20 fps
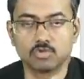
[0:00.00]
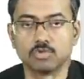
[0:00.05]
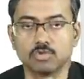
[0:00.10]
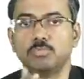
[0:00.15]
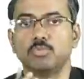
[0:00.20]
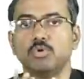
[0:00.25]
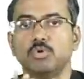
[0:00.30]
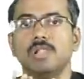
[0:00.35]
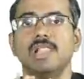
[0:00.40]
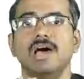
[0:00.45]
So
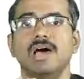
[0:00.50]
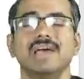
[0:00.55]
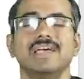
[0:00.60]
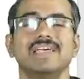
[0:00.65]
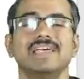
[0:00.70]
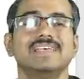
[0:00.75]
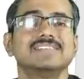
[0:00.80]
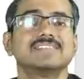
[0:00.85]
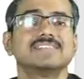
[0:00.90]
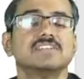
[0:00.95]
bulla
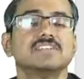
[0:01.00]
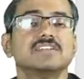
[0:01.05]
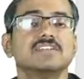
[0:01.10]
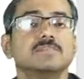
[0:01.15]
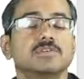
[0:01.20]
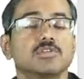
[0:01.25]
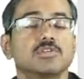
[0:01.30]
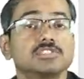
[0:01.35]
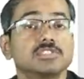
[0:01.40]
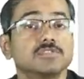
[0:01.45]
is a
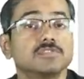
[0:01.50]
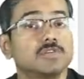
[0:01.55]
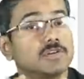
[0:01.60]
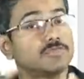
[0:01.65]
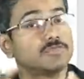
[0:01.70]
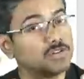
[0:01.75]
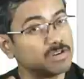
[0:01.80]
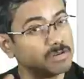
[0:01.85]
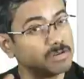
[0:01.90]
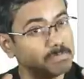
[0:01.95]
dermatology
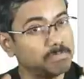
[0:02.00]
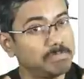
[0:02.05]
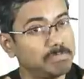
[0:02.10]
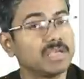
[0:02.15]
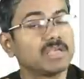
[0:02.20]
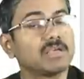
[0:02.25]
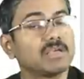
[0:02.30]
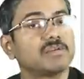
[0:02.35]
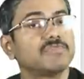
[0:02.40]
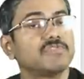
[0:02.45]
word for a
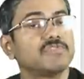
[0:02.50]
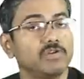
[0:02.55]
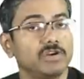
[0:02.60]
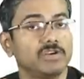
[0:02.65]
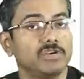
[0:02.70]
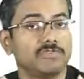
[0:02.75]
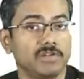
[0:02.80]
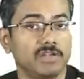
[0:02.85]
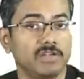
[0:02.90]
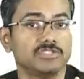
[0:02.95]
big
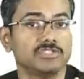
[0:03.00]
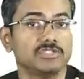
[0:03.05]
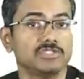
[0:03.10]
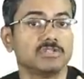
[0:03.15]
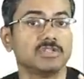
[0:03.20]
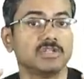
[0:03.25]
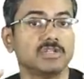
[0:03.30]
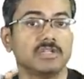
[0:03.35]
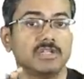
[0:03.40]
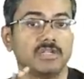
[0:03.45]
fluid filled lesion,
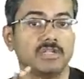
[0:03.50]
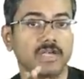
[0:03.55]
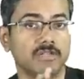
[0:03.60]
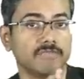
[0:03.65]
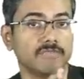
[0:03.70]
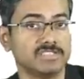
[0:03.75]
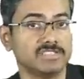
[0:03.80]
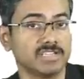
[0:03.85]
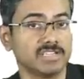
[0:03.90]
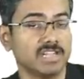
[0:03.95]

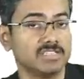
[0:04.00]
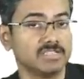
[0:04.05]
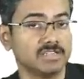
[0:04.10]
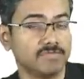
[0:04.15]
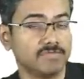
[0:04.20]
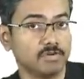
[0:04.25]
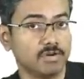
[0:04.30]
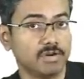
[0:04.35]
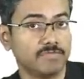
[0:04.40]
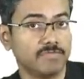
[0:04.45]
and vesicle is
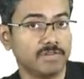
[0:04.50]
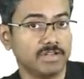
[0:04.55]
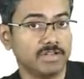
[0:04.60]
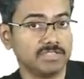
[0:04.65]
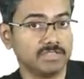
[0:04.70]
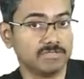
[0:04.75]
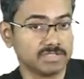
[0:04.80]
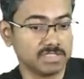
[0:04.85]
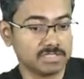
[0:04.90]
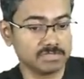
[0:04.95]
a fluid filled
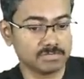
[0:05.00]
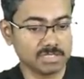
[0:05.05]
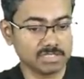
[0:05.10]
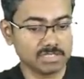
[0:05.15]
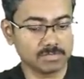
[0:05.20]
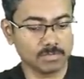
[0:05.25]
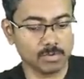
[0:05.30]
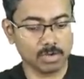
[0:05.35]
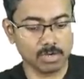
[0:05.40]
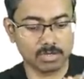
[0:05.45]
lesion which is
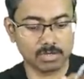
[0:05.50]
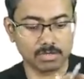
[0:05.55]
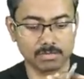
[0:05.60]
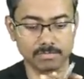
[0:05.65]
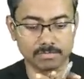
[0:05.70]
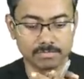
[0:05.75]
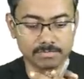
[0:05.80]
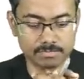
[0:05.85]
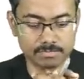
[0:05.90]
much smaller.